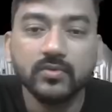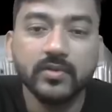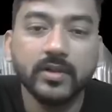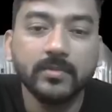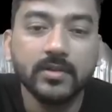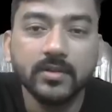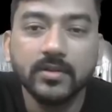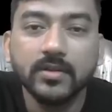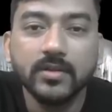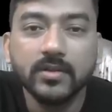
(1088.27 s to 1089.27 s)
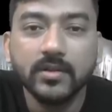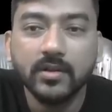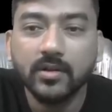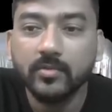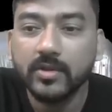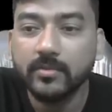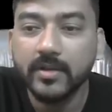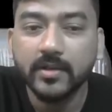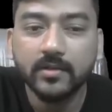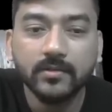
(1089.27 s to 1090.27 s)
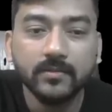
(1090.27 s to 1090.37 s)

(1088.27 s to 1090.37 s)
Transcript: So let me take common a by n.